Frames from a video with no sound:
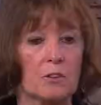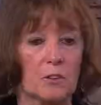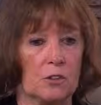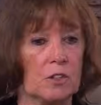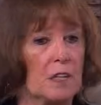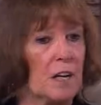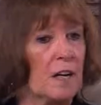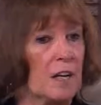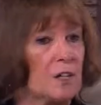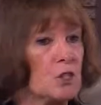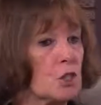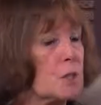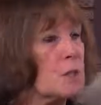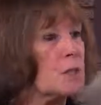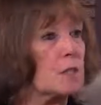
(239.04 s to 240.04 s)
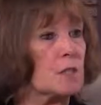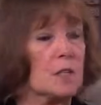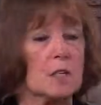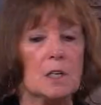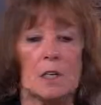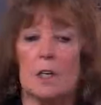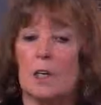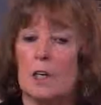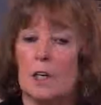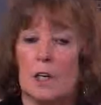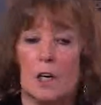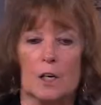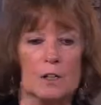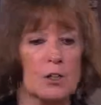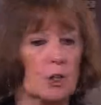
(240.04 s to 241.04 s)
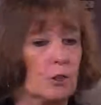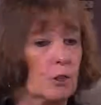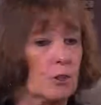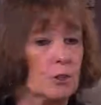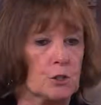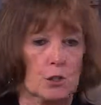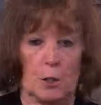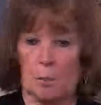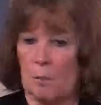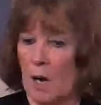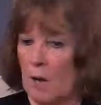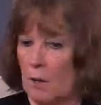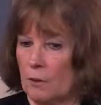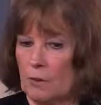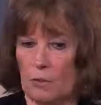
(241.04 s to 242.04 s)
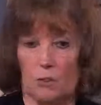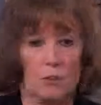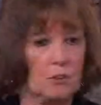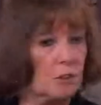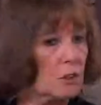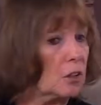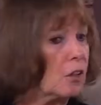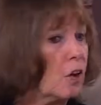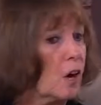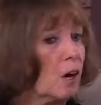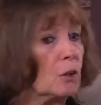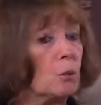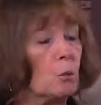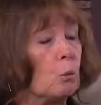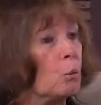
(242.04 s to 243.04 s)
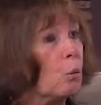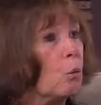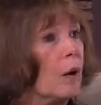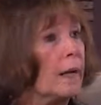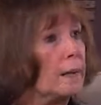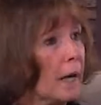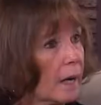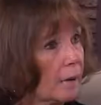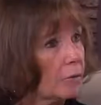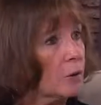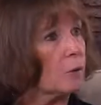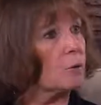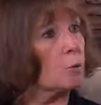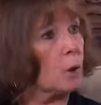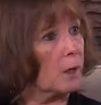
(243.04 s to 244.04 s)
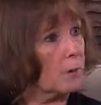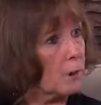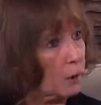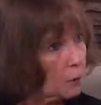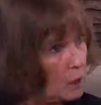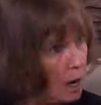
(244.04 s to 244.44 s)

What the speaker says: it's an agency, a church, a mosque, a synagogue, whatever, where they're